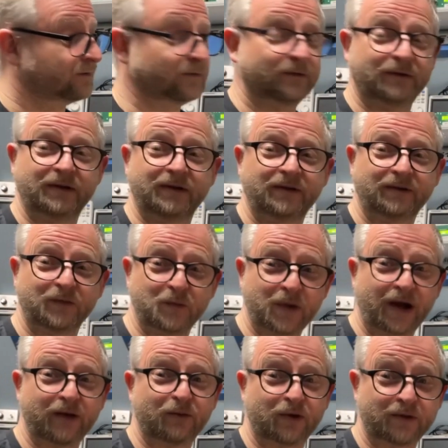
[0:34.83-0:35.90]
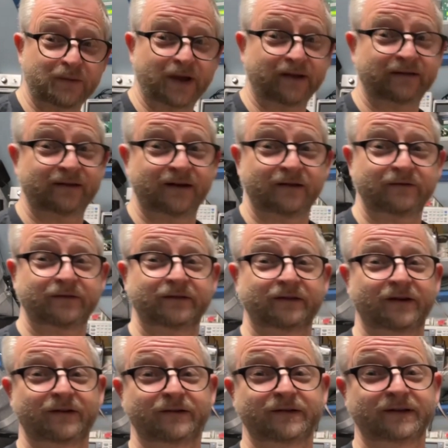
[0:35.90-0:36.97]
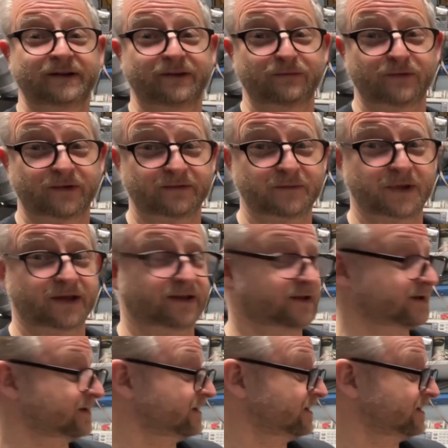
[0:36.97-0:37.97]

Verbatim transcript: to to buy one myself. So it was my